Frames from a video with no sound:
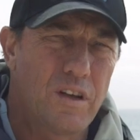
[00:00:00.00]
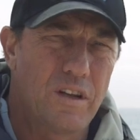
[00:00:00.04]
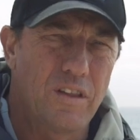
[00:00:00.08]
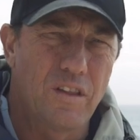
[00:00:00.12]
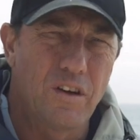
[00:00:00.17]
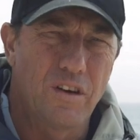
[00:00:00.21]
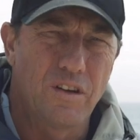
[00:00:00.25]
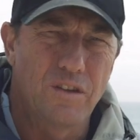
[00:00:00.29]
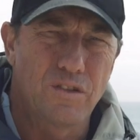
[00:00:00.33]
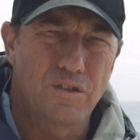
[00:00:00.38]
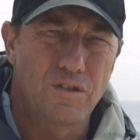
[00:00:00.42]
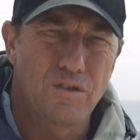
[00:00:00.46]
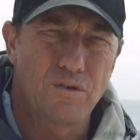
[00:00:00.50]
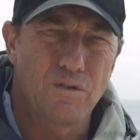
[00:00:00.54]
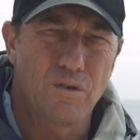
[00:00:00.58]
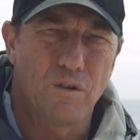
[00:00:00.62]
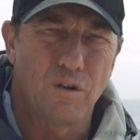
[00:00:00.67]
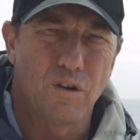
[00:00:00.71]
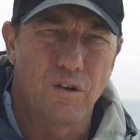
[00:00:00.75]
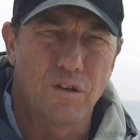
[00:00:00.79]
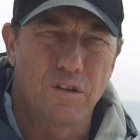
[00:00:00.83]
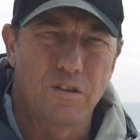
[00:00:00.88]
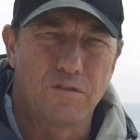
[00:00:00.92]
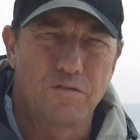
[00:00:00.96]
in those to
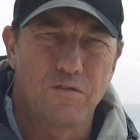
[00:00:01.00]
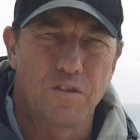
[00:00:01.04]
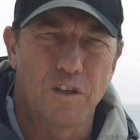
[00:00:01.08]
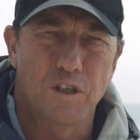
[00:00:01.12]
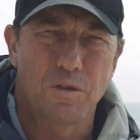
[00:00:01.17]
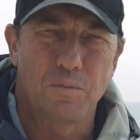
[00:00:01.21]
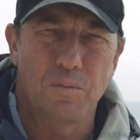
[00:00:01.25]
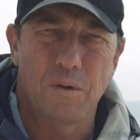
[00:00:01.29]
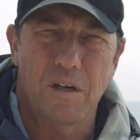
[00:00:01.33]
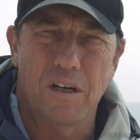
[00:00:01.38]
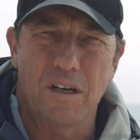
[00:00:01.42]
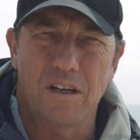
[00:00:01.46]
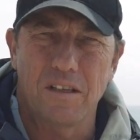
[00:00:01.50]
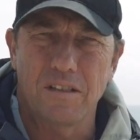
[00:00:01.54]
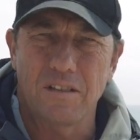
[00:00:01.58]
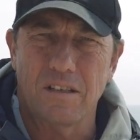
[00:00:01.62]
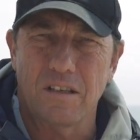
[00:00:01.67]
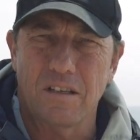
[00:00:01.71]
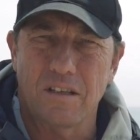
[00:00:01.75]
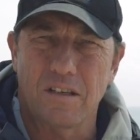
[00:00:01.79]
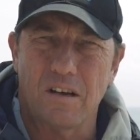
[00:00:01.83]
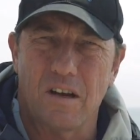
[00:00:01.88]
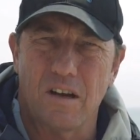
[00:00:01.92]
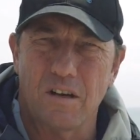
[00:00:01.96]
hold fish, but as
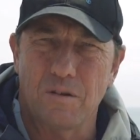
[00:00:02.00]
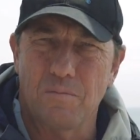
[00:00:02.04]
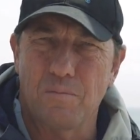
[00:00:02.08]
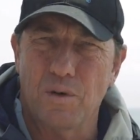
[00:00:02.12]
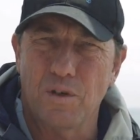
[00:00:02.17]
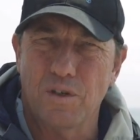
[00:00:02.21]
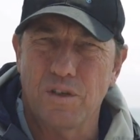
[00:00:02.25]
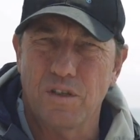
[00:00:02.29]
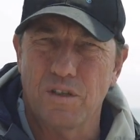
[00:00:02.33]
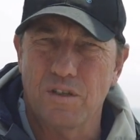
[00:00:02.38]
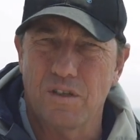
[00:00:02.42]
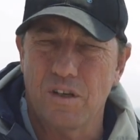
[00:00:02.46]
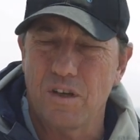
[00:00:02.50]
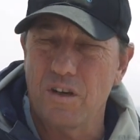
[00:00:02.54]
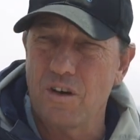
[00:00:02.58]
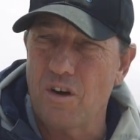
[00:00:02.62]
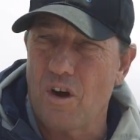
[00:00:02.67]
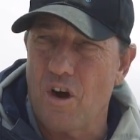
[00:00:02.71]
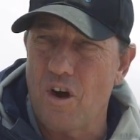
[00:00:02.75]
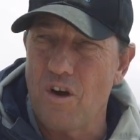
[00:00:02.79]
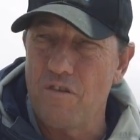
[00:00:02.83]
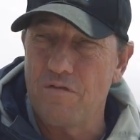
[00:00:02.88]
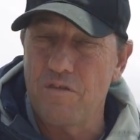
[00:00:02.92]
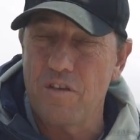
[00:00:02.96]
the tide pushes
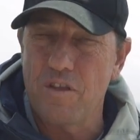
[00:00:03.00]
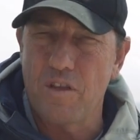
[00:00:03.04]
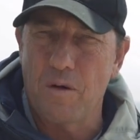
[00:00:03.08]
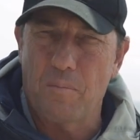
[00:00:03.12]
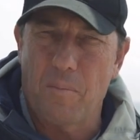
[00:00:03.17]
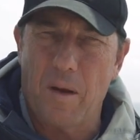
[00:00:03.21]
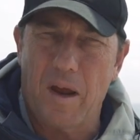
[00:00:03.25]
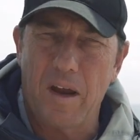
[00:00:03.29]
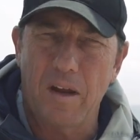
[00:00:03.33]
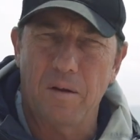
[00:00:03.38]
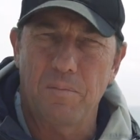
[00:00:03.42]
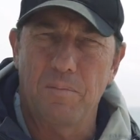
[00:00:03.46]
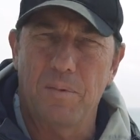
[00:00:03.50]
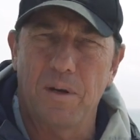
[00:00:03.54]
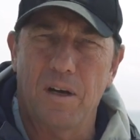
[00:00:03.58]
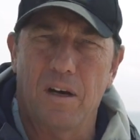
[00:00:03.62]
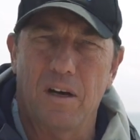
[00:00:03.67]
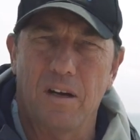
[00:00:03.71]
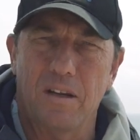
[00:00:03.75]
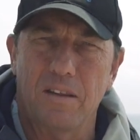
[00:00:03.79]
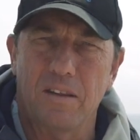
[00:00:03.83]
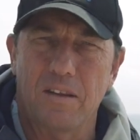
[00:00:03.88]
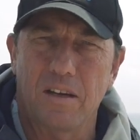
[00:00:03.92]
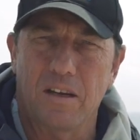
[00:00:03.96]
in over the bank
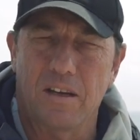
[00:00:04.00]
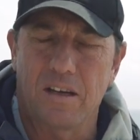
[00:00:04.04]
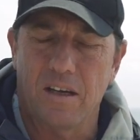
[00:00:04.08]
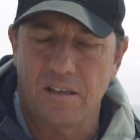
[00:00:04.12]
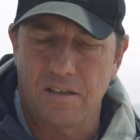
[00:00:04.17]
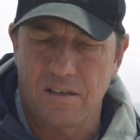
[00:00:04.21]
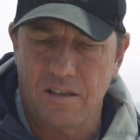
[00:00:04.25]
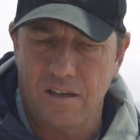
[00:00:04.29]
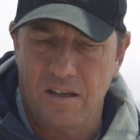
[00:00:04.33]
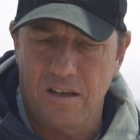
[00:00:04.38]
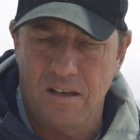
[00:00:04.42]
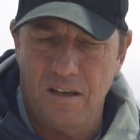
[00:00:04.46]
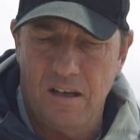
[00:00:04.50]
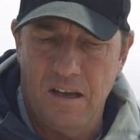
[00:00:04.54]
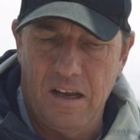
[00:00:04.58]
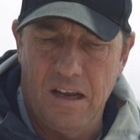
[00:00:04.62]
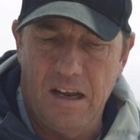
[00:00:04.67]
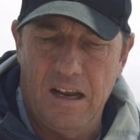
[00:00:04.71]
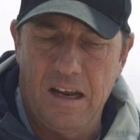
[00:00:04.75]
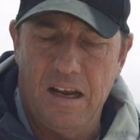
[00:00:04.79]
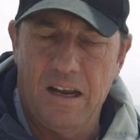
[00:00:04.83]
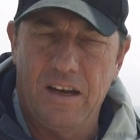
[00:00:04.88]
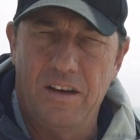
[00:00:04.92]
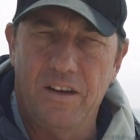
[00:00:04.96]
behind the gutter,
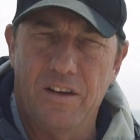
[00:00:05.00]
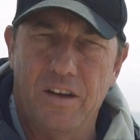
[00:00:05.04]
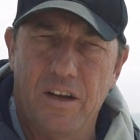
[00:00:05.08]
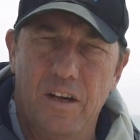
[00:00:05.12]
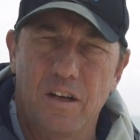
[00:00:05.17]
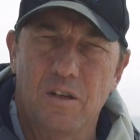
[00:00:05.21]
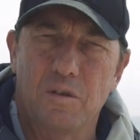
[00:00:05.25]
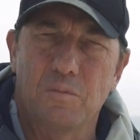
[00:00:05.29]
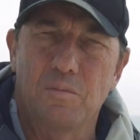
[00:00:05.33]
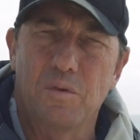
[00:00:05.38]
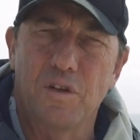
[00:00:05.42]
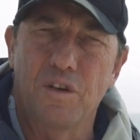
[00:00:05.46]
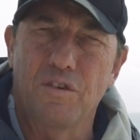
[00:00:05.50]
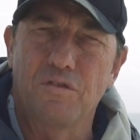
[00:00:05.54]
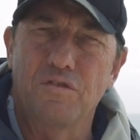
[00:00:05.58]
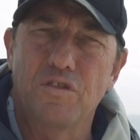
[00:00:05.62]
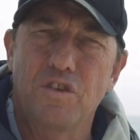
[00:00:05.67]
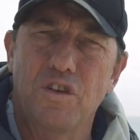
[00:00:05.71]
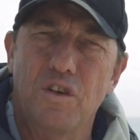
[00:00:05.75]
you get a little bit of